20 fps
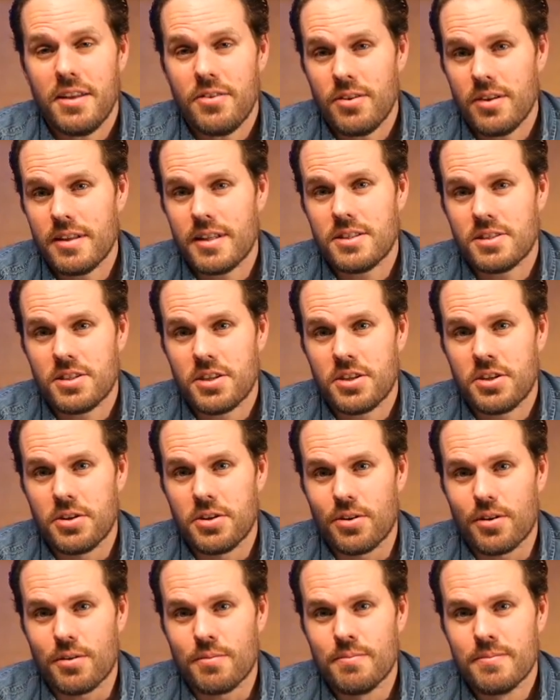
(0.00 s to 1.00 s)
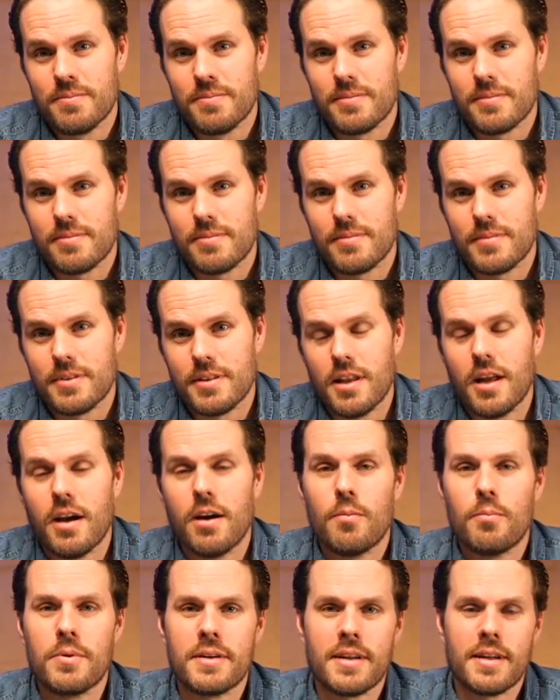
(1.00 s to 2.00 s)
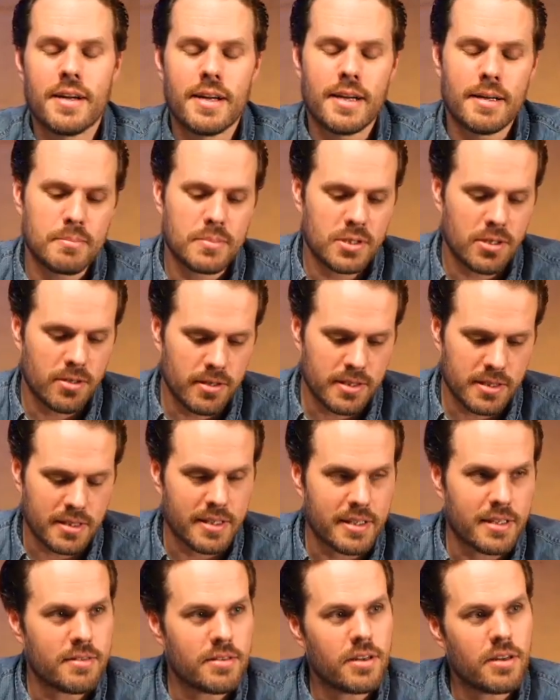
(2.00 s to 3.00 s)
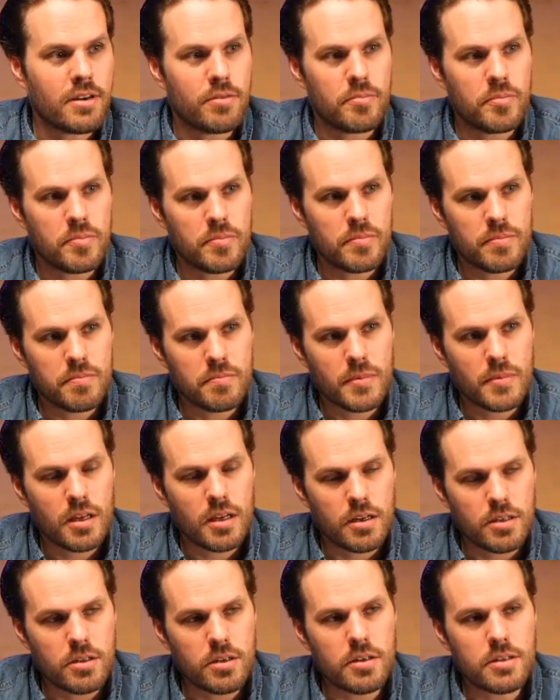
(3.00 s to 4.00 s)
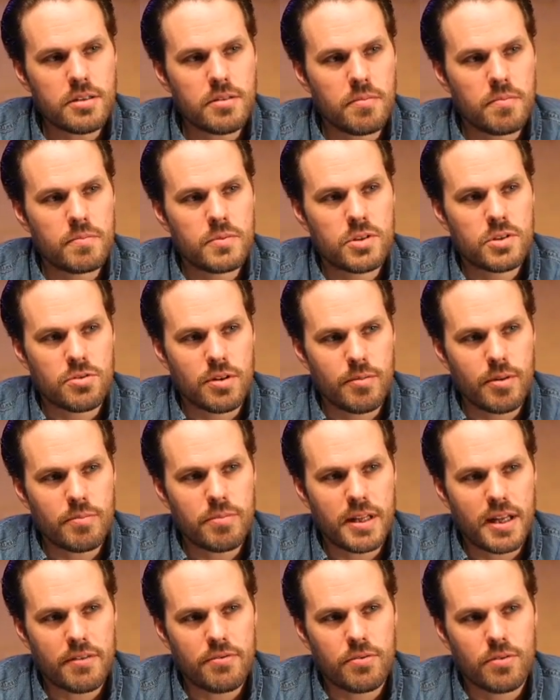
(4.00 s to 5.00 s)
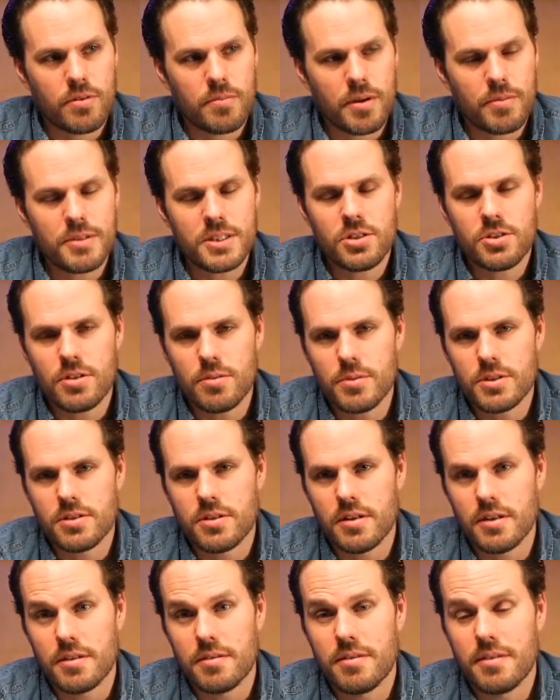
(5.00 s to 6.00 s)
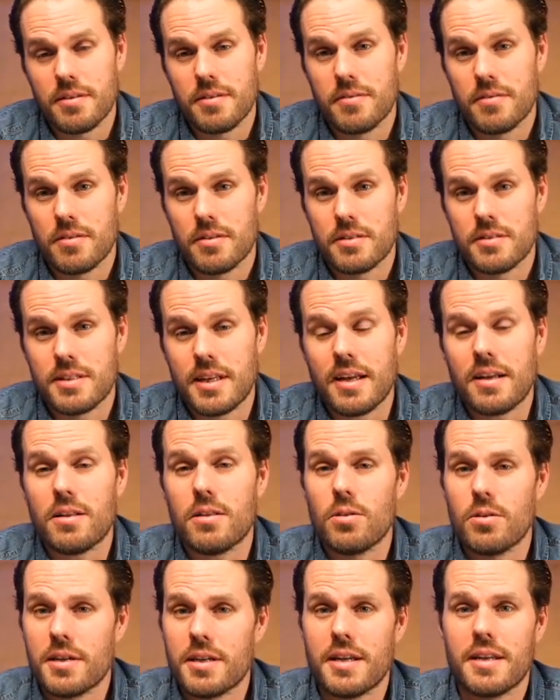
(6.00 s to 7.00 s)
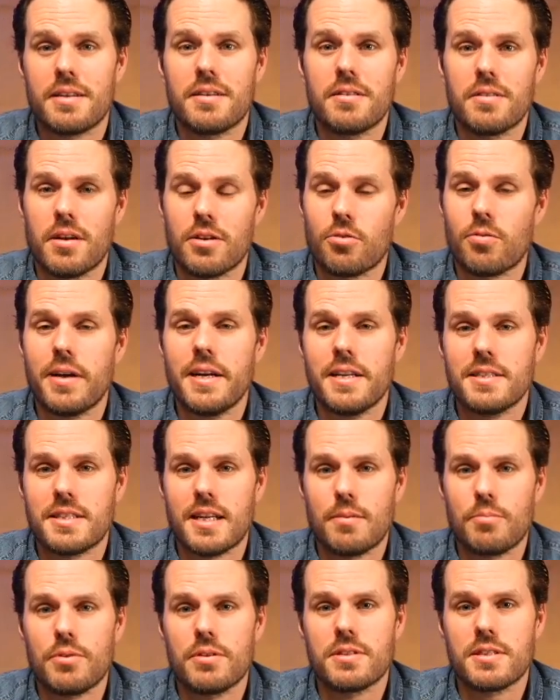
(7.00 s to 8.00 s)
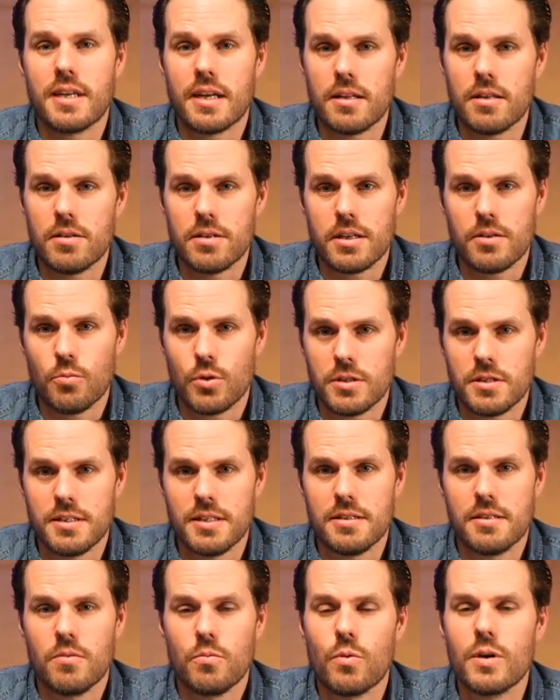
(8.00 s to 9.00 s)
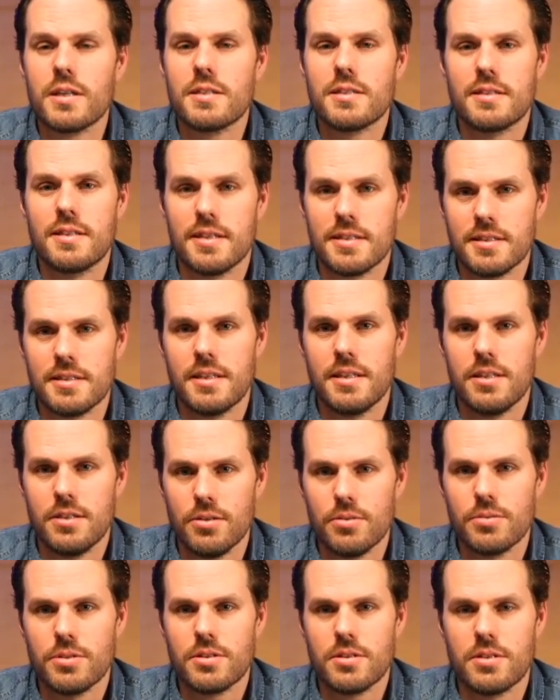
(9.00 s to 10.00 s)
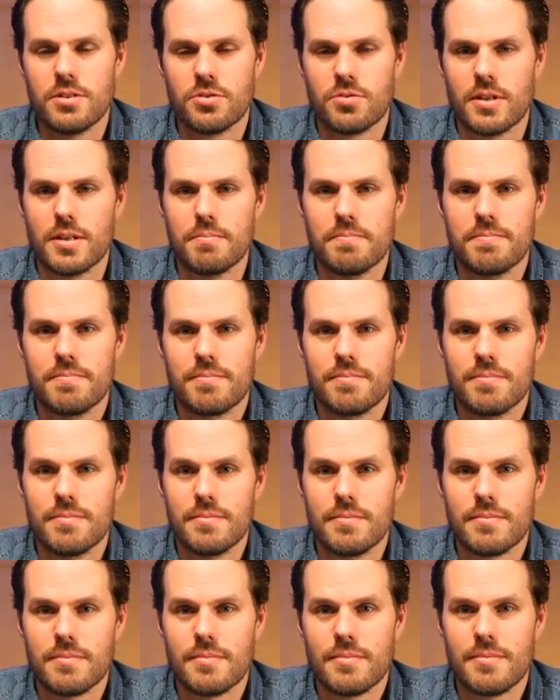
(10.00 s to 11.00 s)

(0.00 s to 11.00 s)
Anything that's secure. No, but seriously, no. A good streaming platform, I mean, Zoom is good. Take a look at, a great example is take a look at what does Disney use to stream?